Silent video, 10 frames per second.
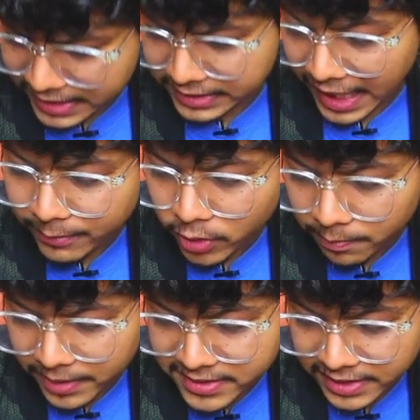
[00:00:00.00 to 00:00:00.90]
time
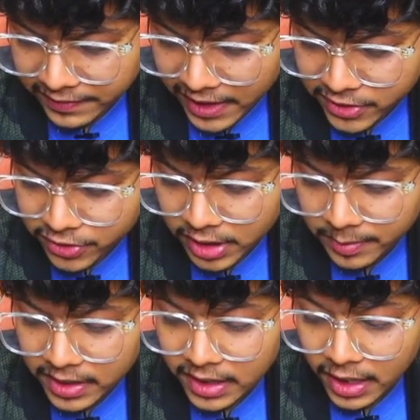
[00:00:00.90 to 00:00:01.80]
complexity will actually
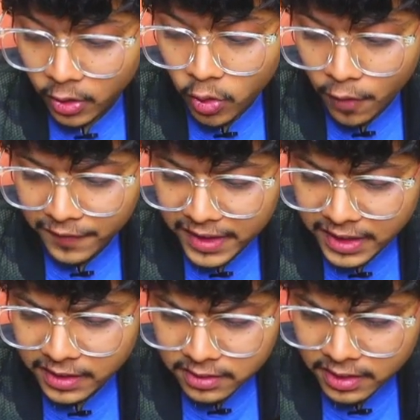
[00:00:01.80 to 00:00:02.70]
be O of
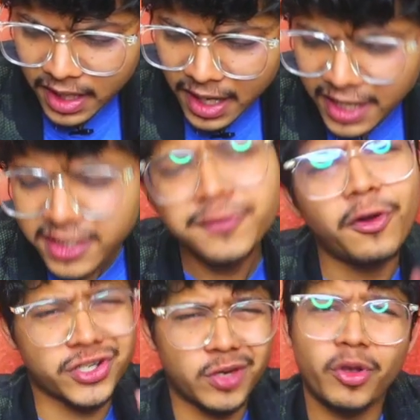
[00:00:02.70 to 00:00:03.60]
N, and it's
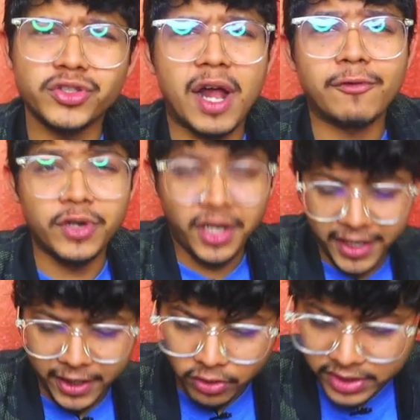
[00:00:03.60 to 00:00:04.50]
for sure because you have to
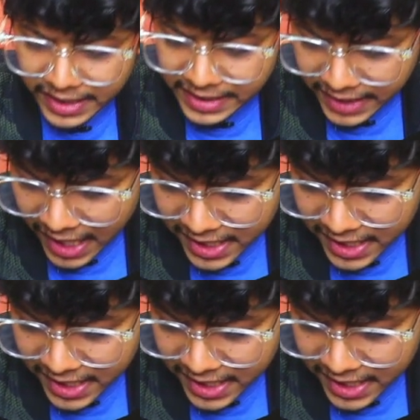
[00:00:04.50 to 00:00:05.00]
iterate on the entire